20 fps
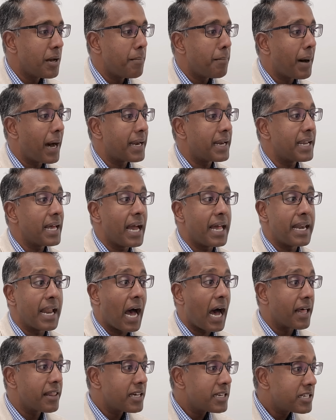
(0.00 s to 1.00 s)
But in
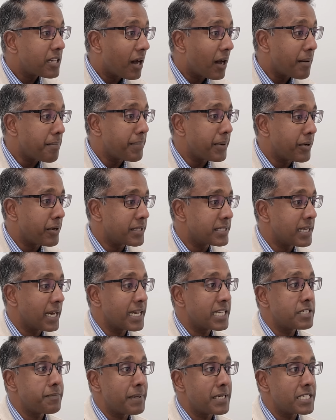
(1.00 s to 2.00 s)
other time periods,
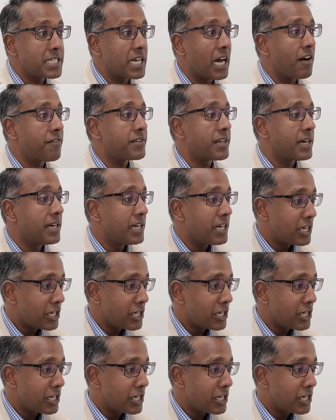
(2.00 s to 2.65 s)
like especially after